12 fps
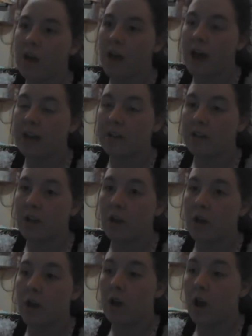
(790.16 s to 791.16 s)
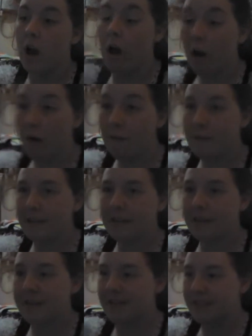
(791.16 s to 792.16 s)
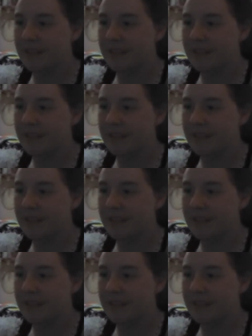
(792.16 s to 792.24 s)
And it's like, oh my god.